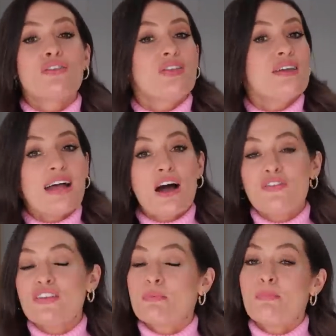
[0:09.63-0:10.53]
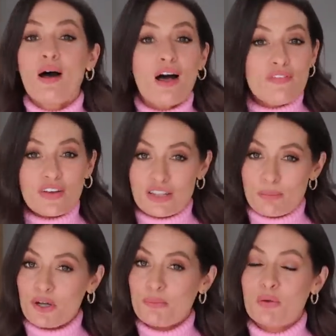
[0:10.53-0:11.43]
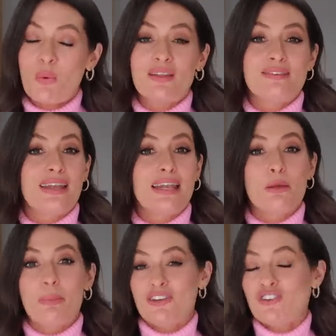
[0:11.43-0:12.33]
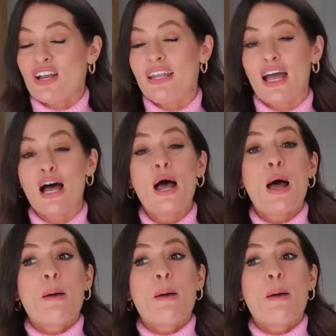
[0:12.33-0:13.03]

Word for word: So these outfits are perfect at the moment while it's still a little bit chillier,